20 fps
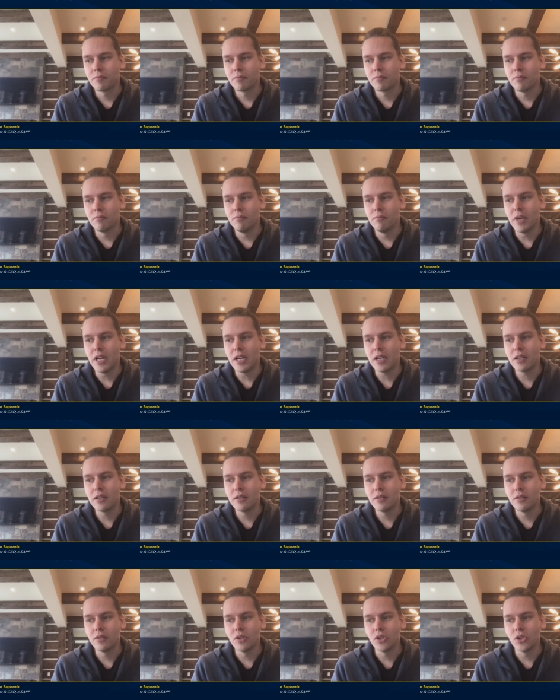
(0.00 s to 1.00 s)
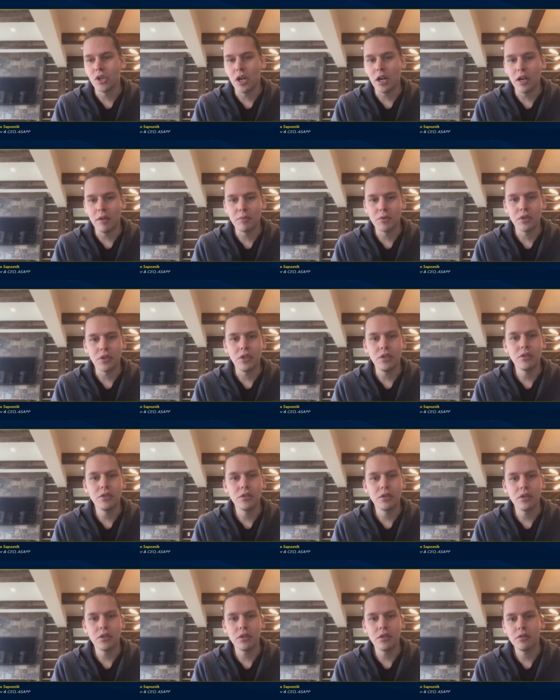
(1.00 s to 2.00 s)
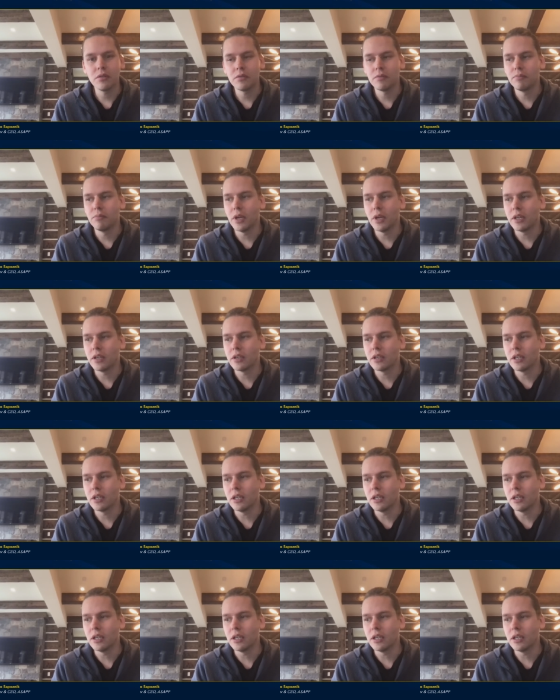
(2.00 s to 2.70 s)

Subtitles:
make jobs easier, make